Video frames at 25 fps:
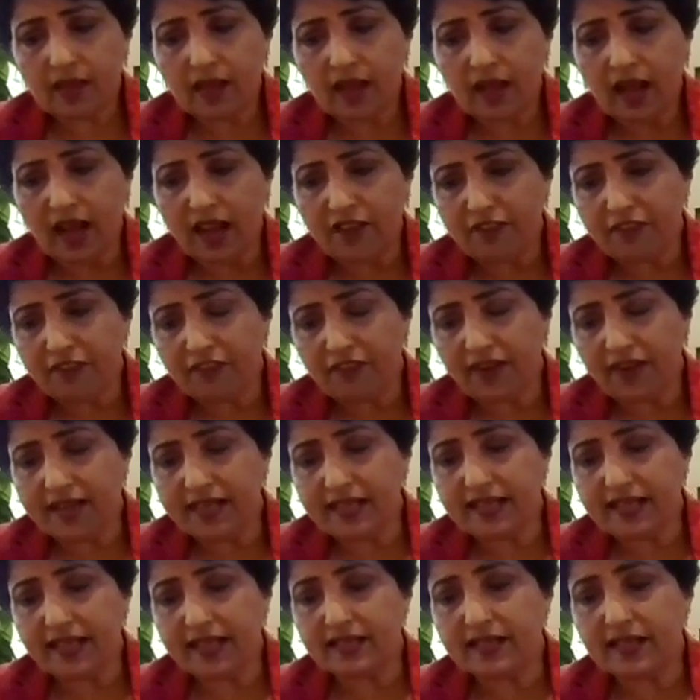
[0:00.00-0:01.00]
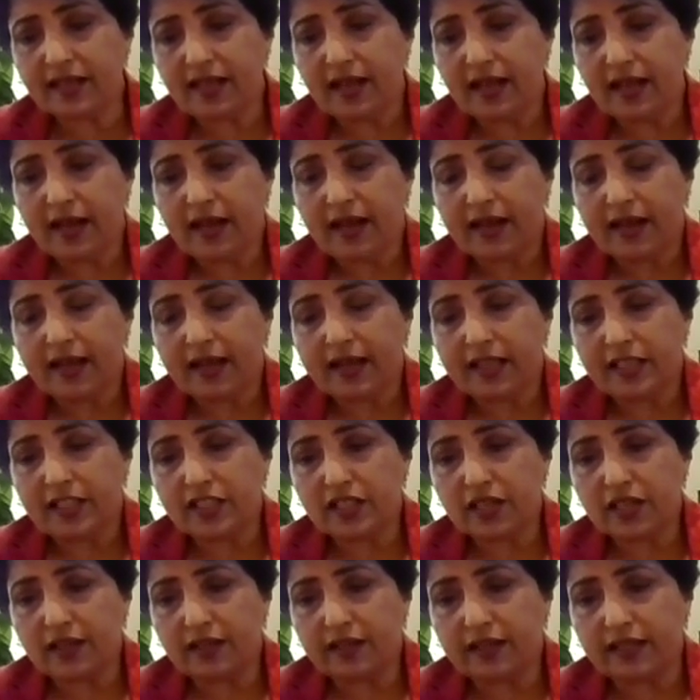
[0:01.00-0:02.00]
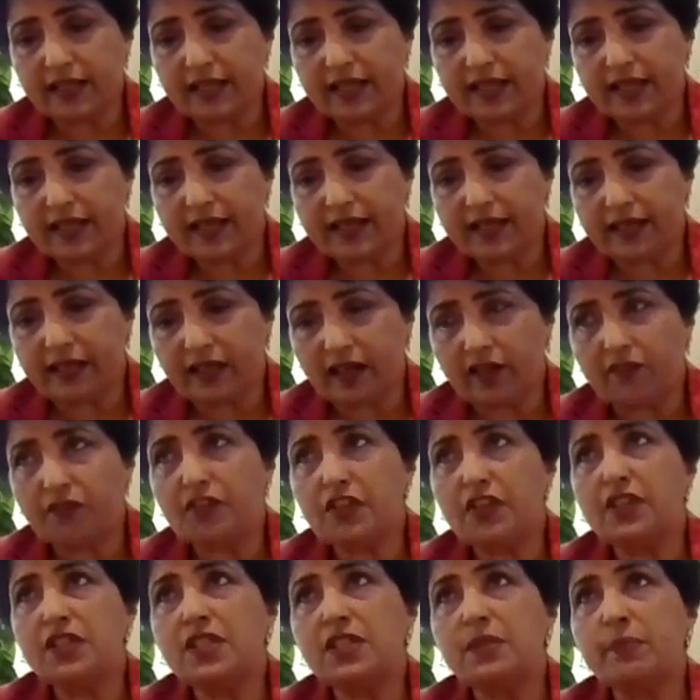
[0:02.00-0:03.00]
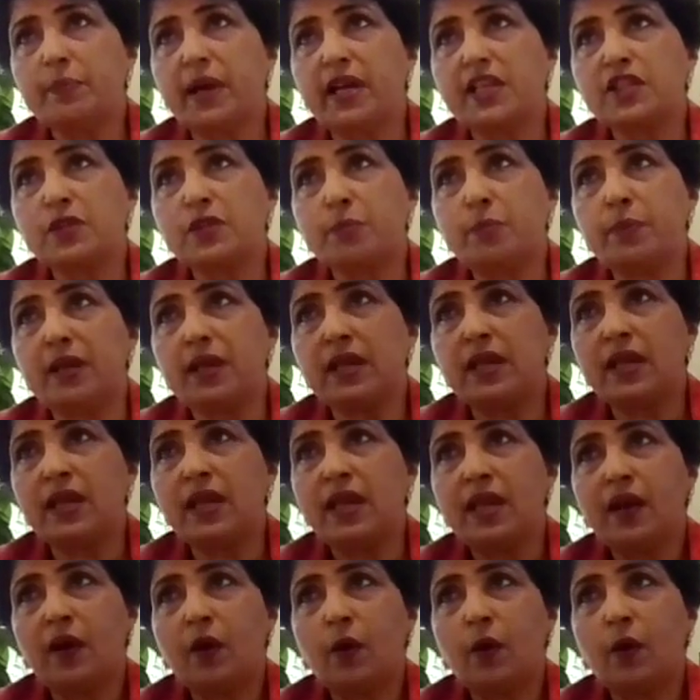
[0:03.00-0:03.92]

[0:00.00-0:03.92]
I find that in the governors must be